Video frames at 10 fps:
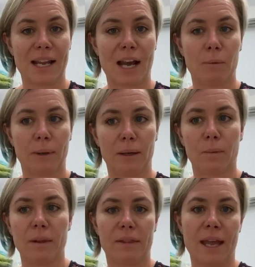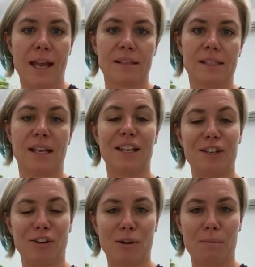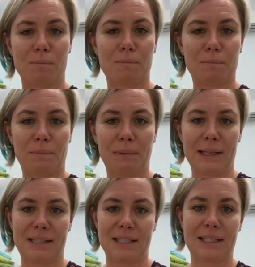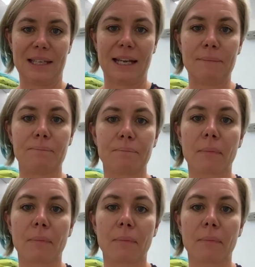helping with that neuroplasticity.